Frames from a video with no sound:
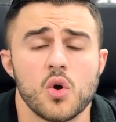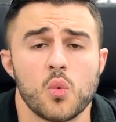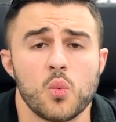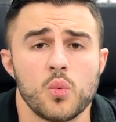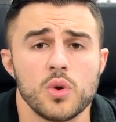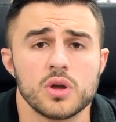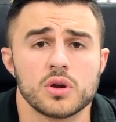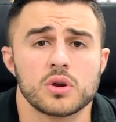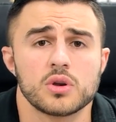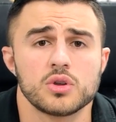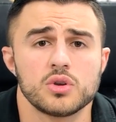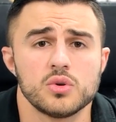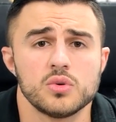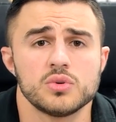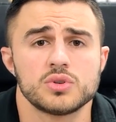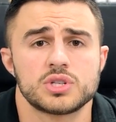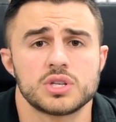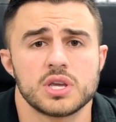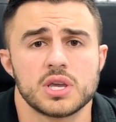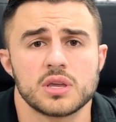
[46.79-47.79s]
we are
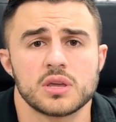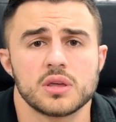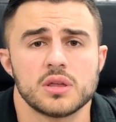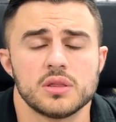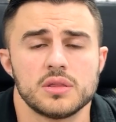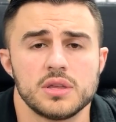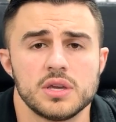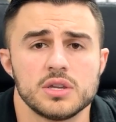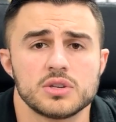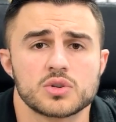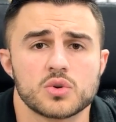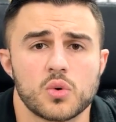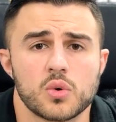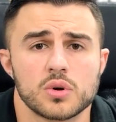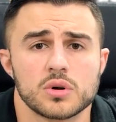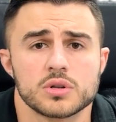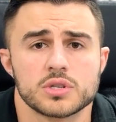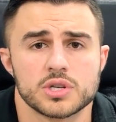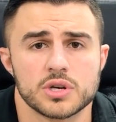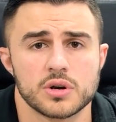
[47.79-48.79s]
using these
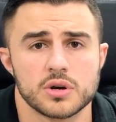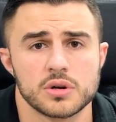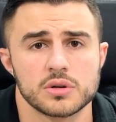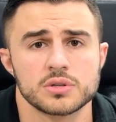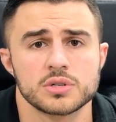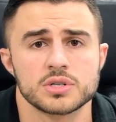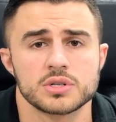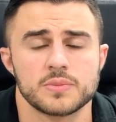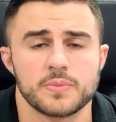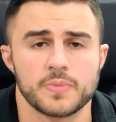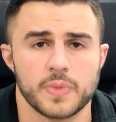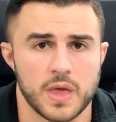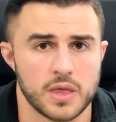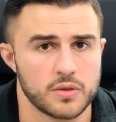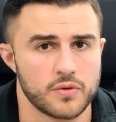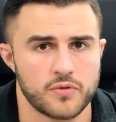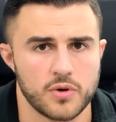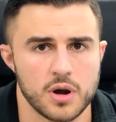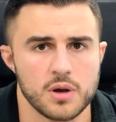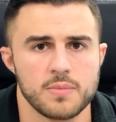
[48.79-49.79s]
quarter turns in the
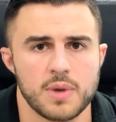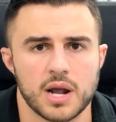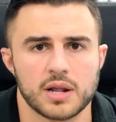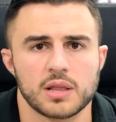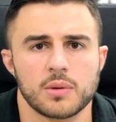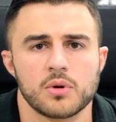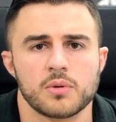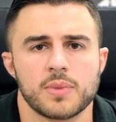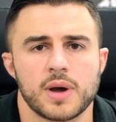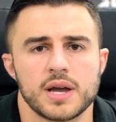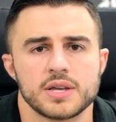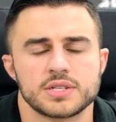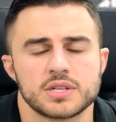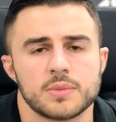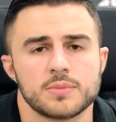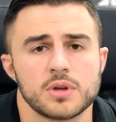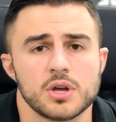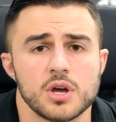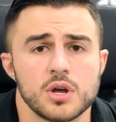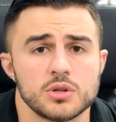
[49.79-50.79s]
front and back double bicep